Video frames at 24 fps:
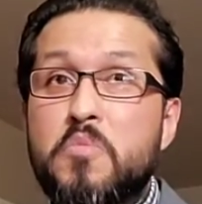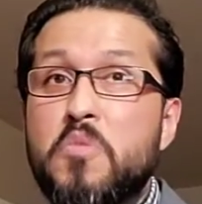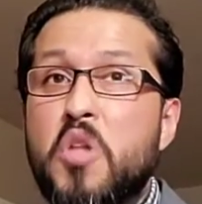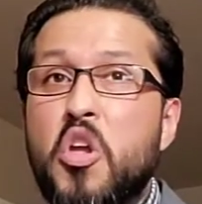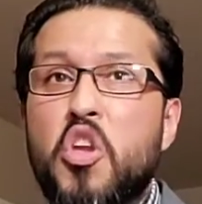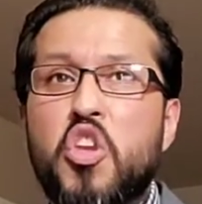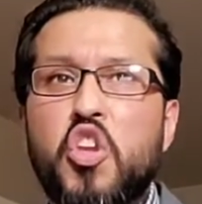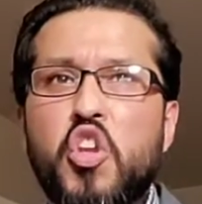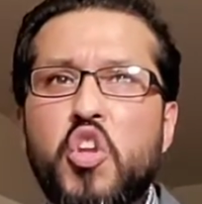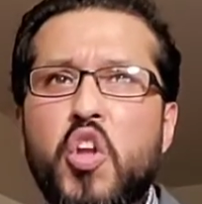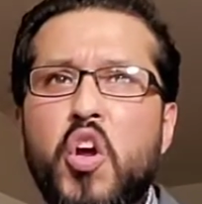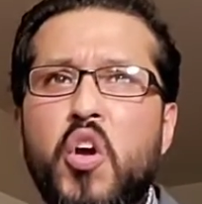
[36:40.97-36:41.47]

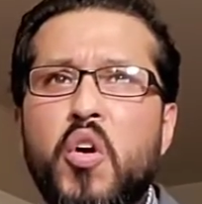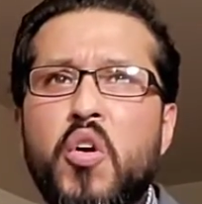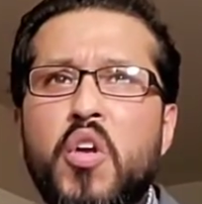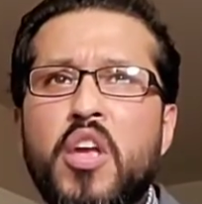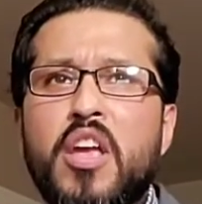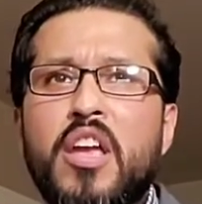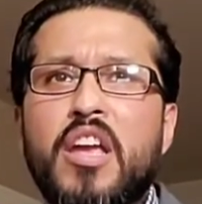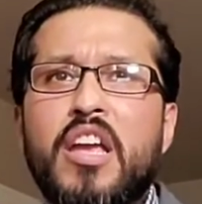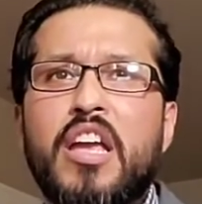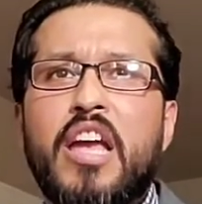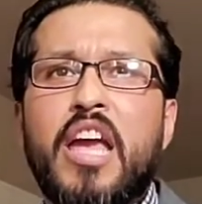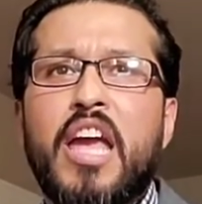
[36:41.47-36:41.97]

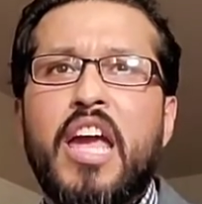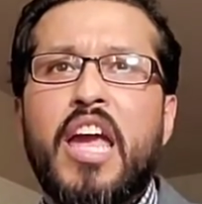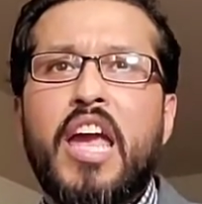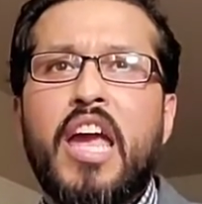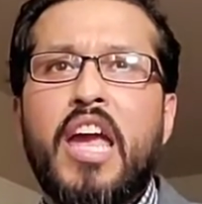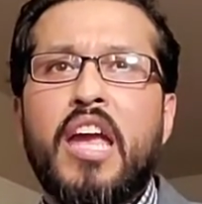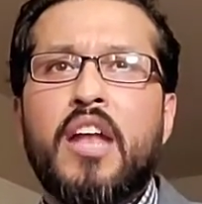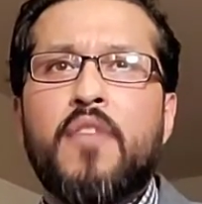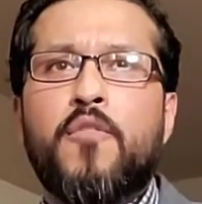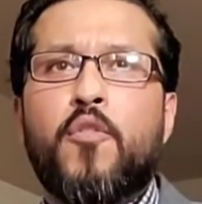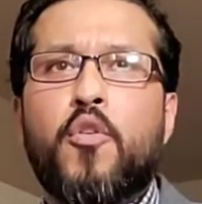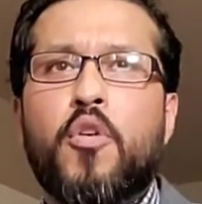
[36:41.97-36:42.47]

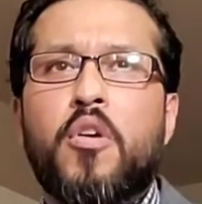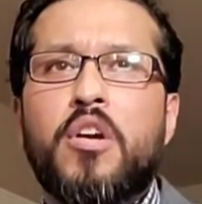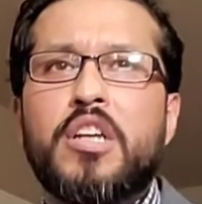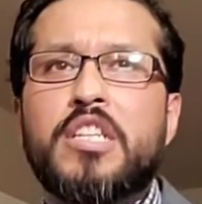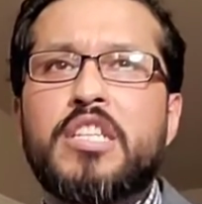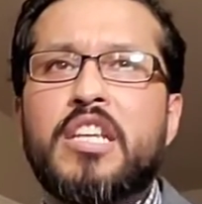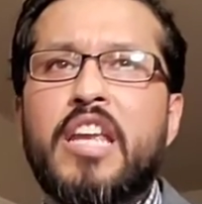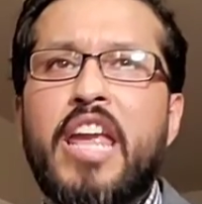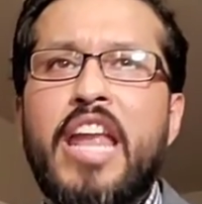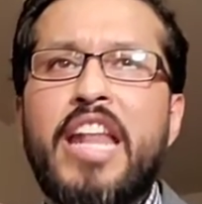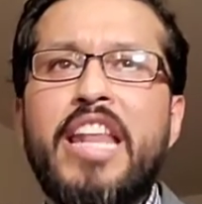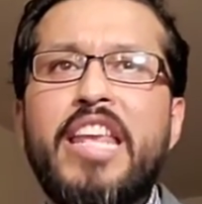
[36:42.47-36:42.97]
And for us,
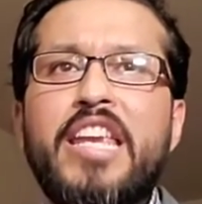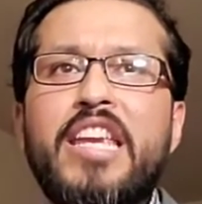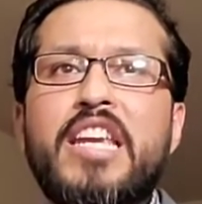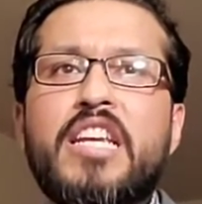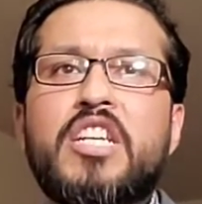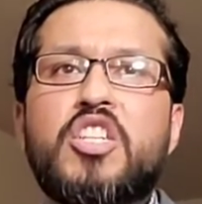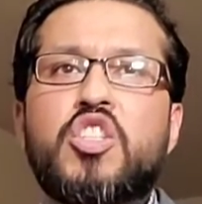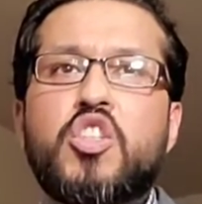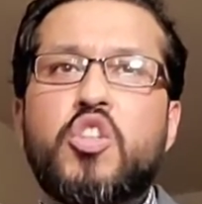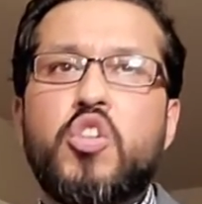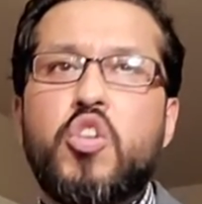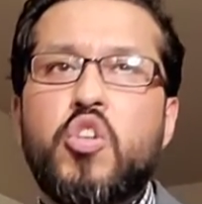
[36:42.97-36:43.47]
any
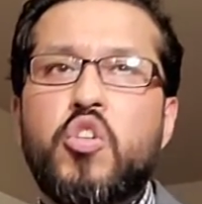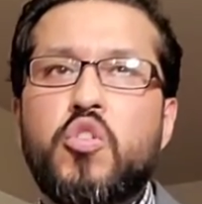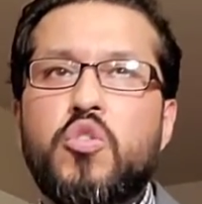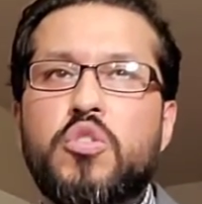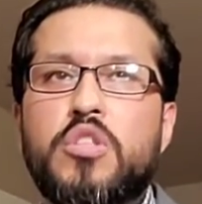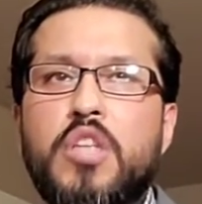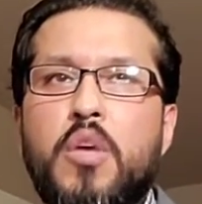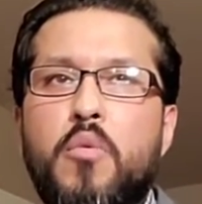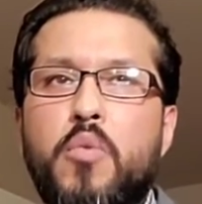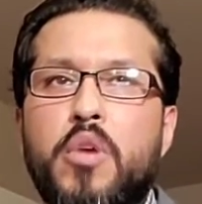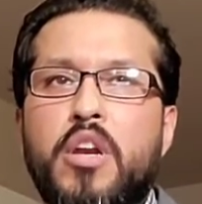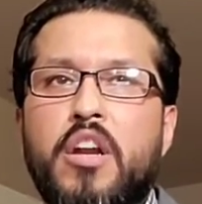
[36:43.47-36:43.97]
excuse
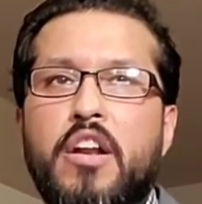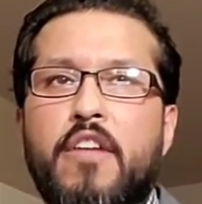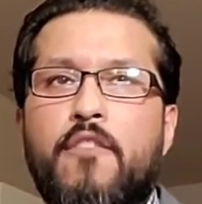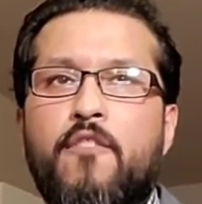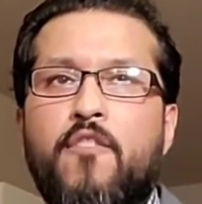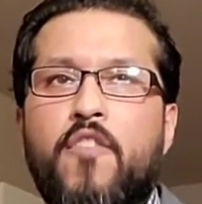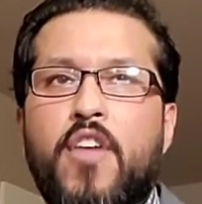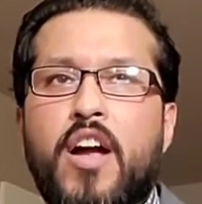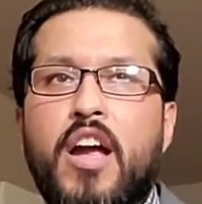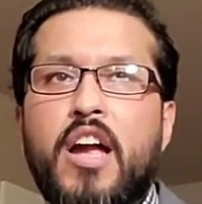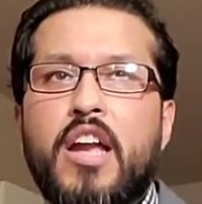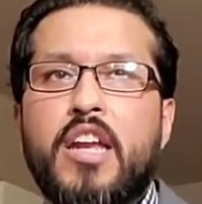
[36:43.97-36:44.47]
that we're gonna
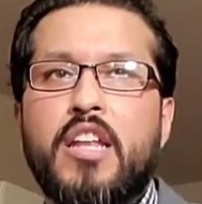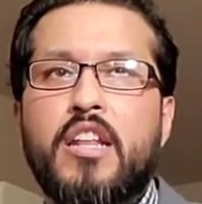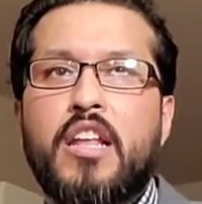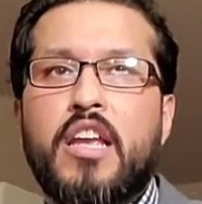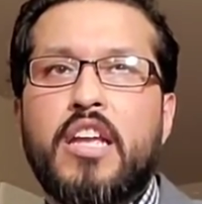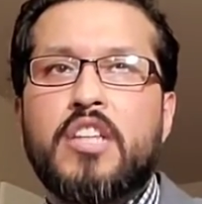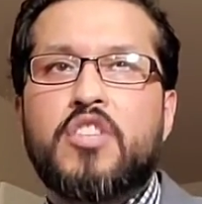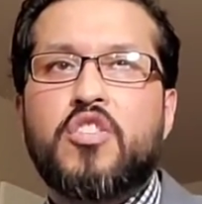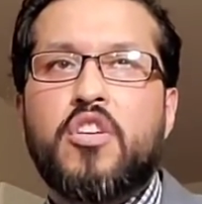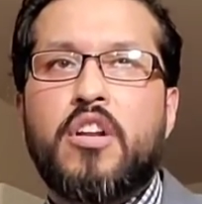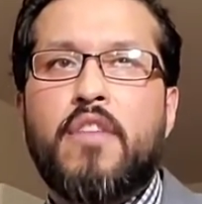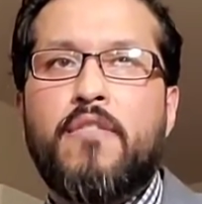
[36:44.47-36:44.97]
find,
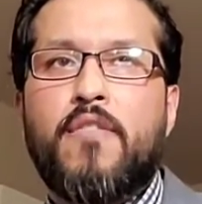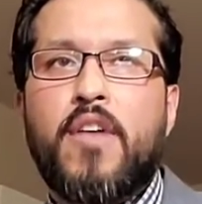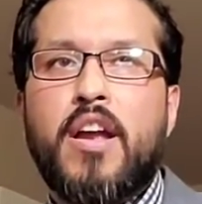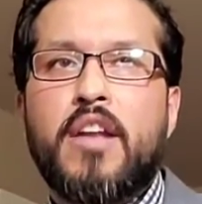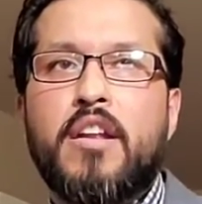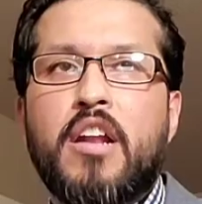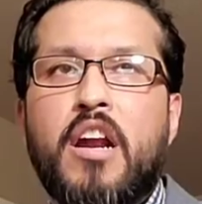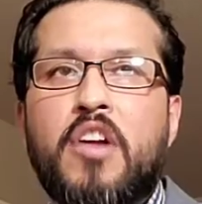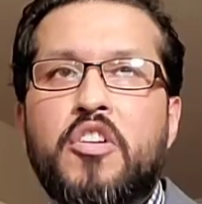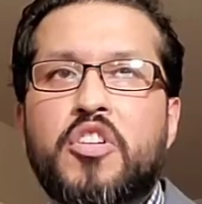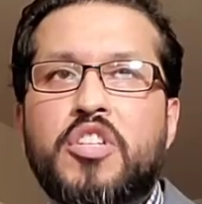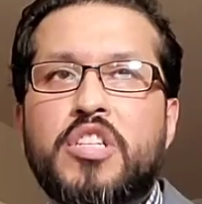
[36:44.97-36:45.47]
it's gonna
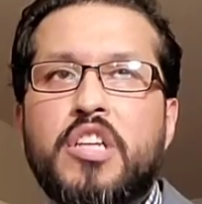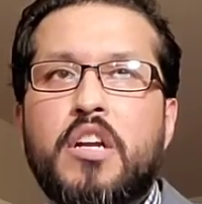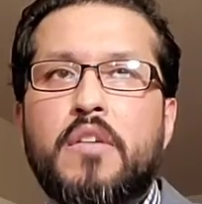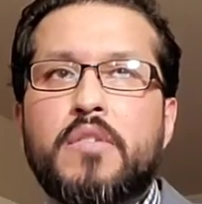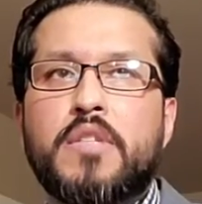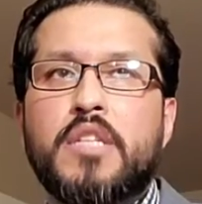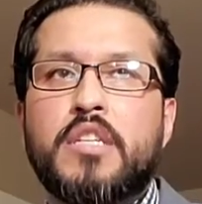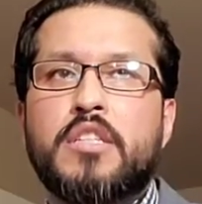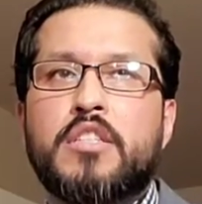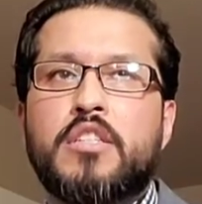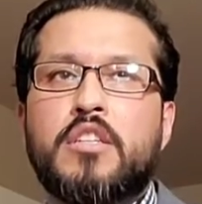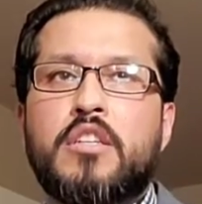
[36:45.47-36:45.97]
find ourselves
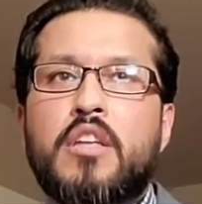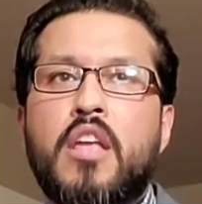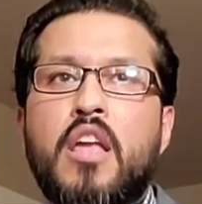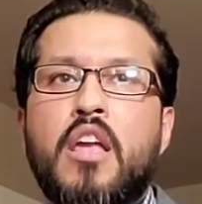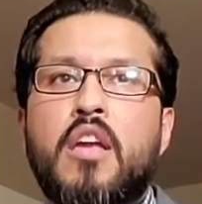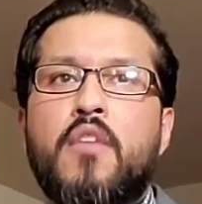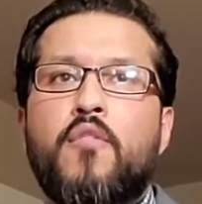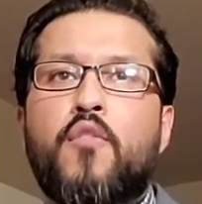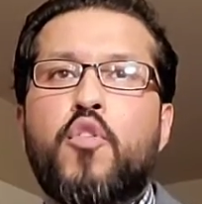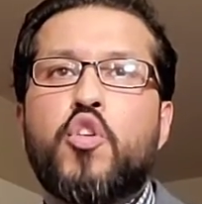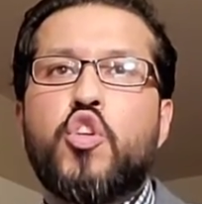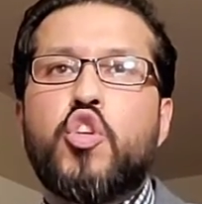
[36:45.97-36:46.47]
is
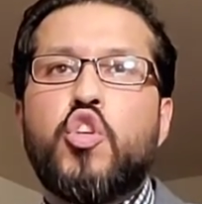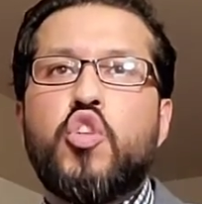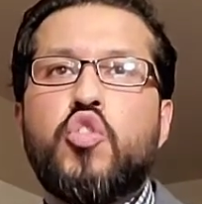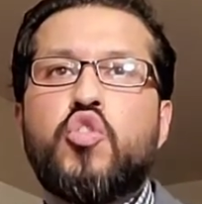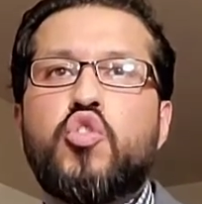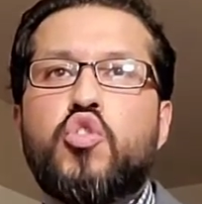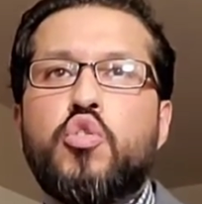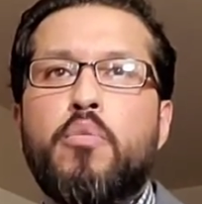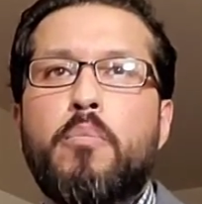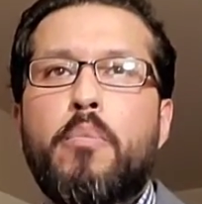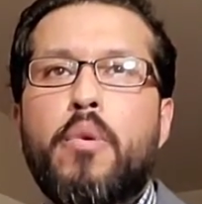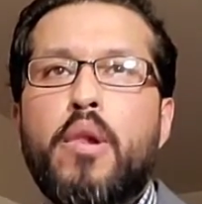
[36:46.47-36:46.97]
for you
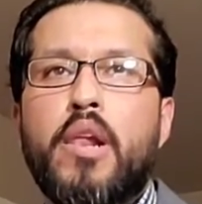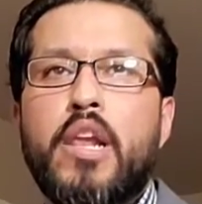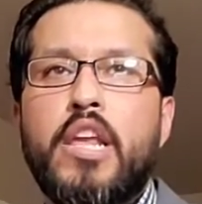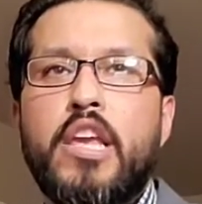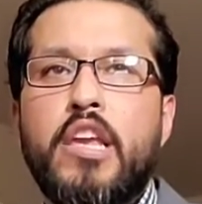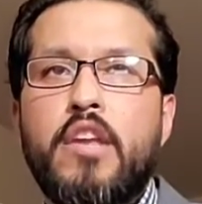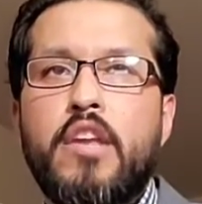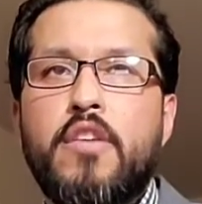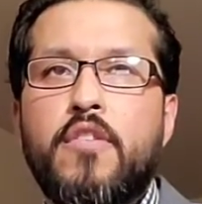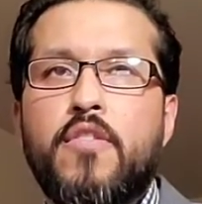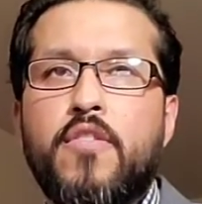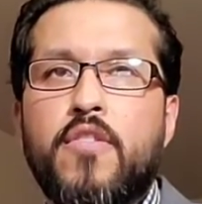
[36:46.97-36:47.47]
to
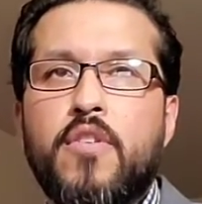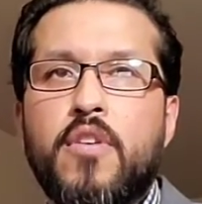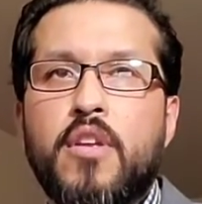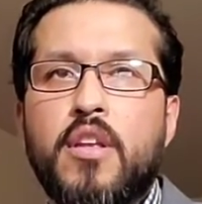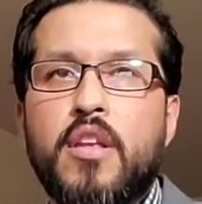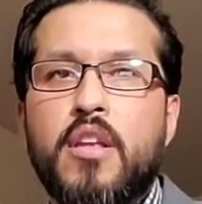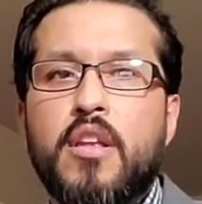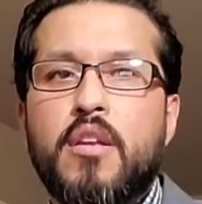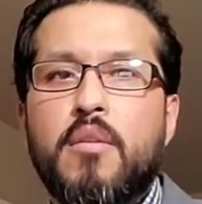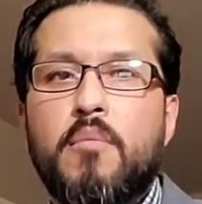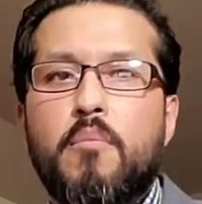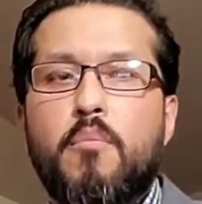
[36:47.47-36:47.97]
believe
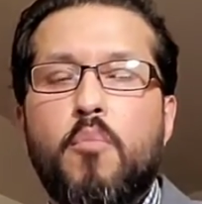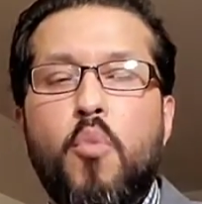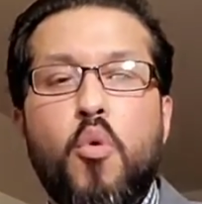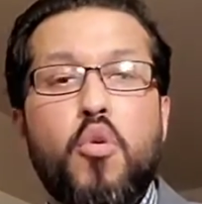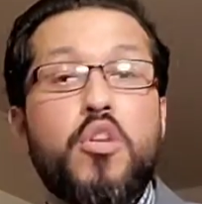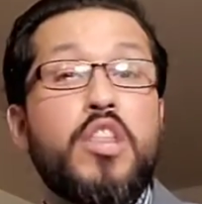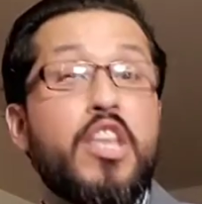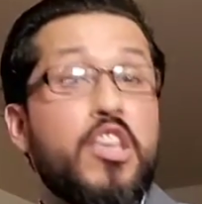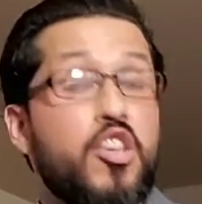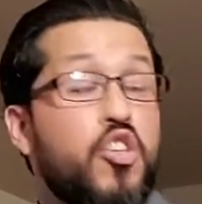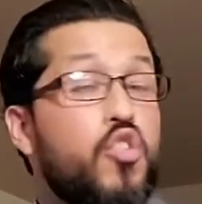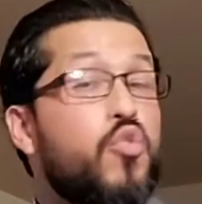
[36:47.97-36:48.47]
more
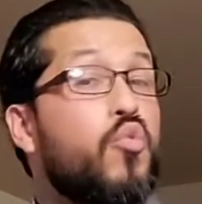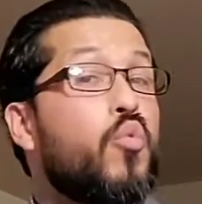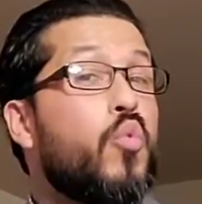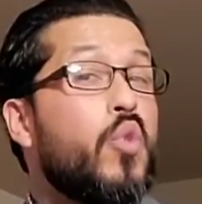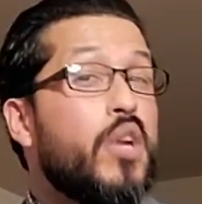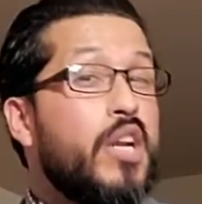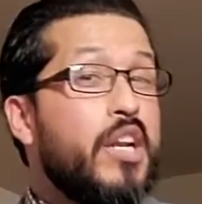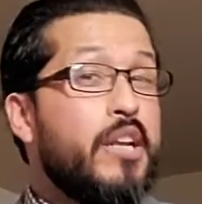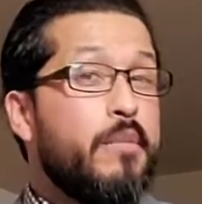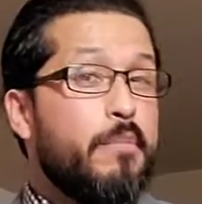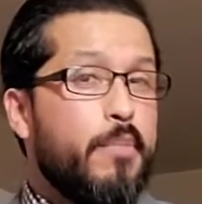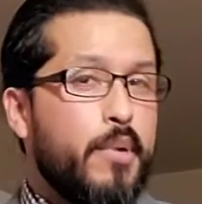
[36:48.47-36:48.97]
than you
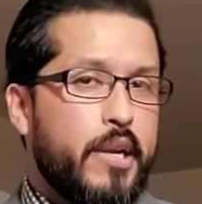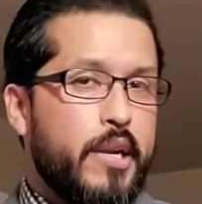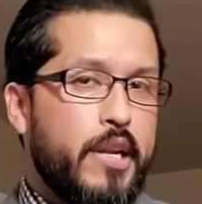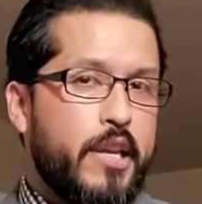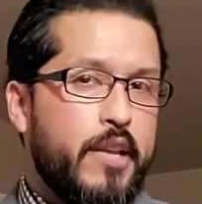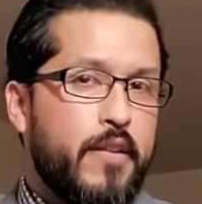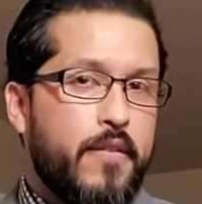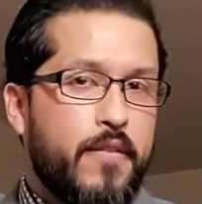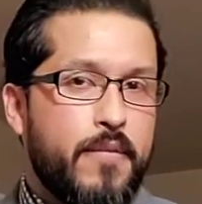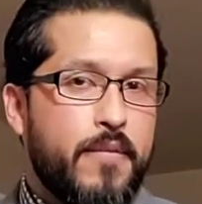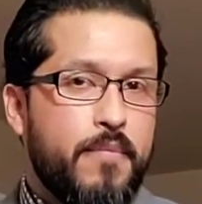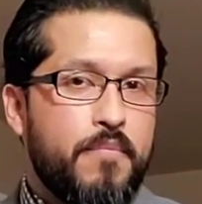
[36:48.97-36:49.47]
really
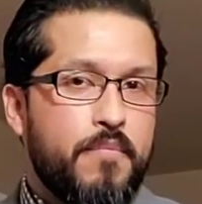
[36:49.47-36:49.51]
believe.